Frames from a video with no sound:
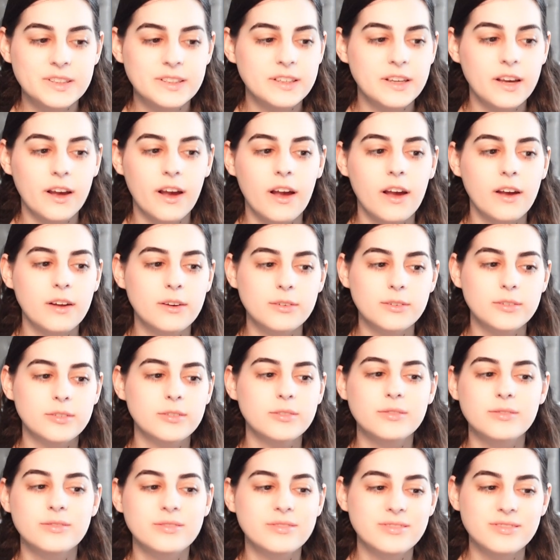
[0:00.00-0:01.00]
Yeah, I
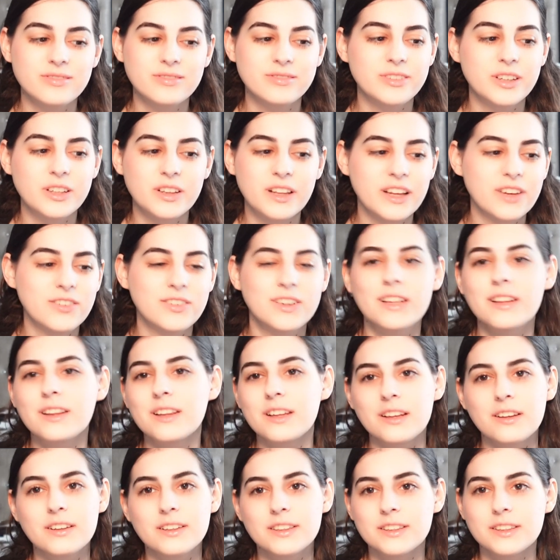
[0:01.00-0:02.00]
don't really have
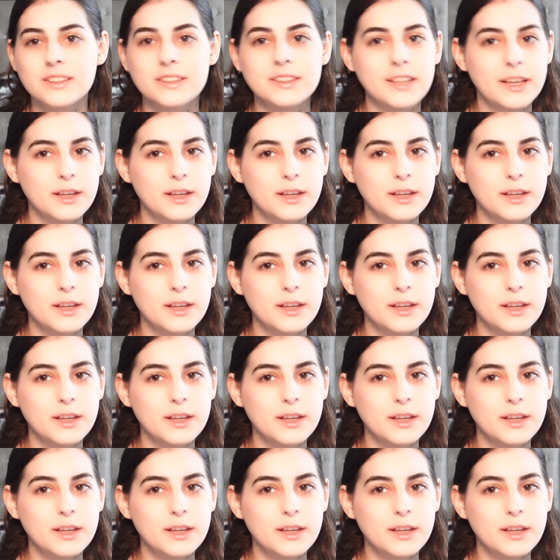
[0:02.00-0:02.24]
anything else to